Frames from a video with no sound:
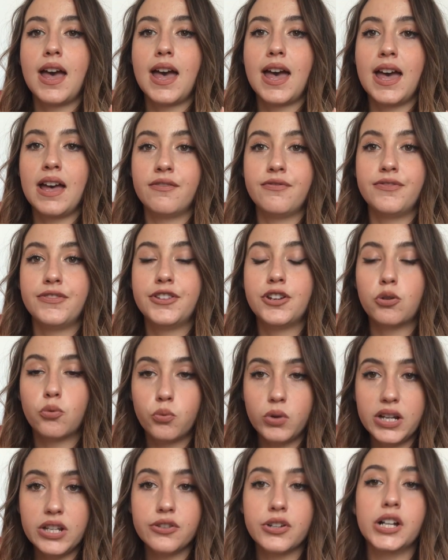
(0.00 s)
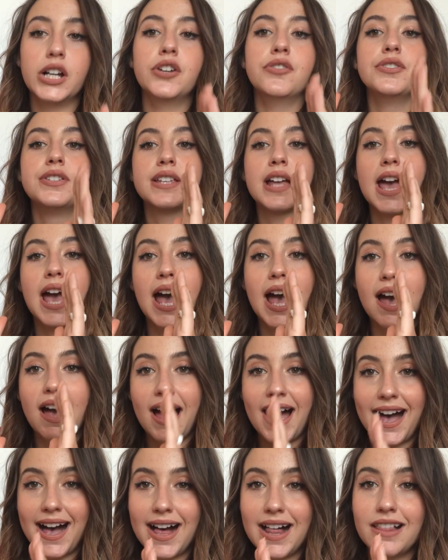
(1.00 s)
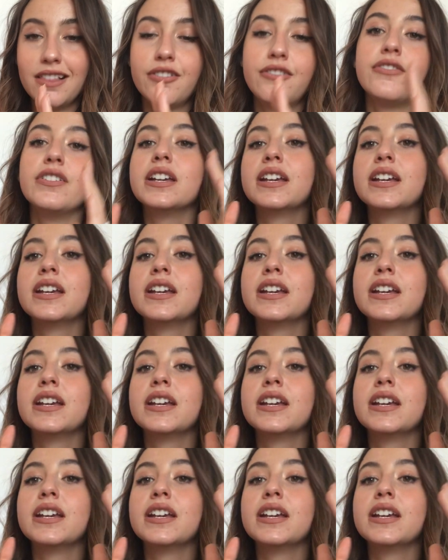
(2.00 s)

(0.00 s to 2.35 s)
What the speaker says: have their windows half